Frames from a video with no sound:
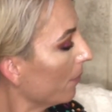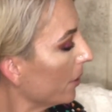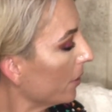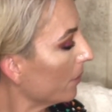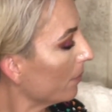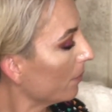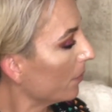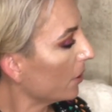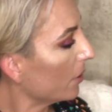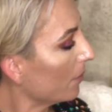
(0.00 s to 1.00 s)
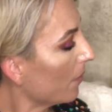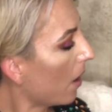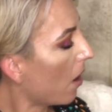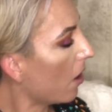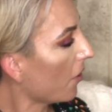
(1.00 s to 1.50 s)
boom, boom,
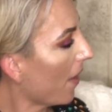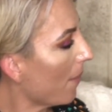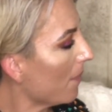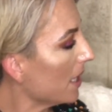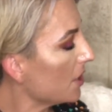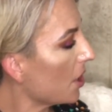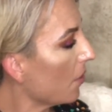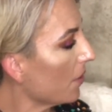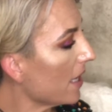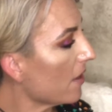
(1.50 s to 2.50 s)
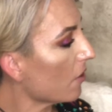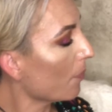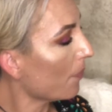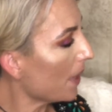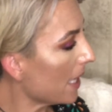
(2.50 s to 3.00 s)
all that mid-tone, either
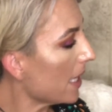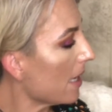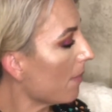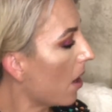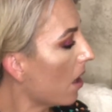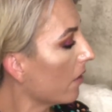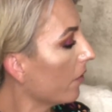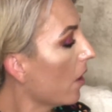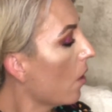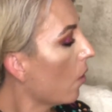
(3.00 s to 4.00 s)
pinky mauve